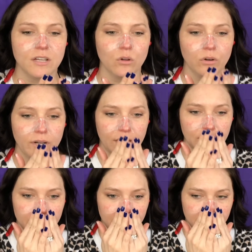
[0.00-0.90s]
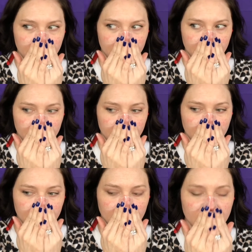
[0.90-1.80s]
chlorine.
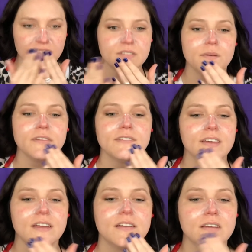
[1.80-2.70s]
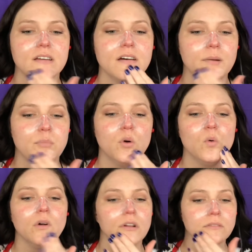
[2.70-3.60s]
It smells like a
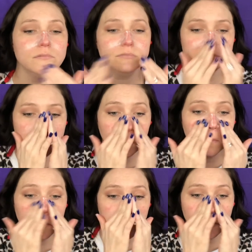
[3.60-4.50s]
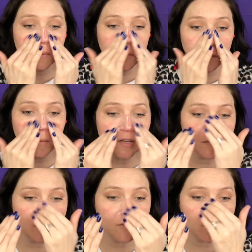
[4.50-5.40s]
pool. It reminds
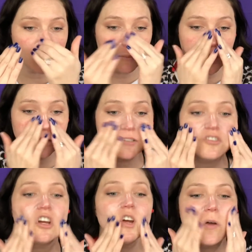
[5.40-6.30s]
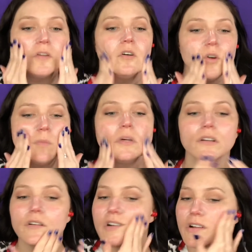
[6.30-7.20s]
me of swimming as a child. Oh my
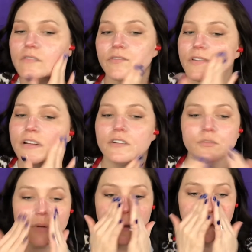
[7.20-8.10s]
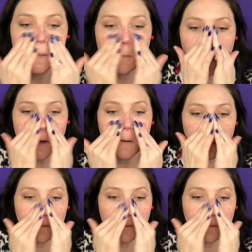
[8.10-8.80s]
God, flashback, wow.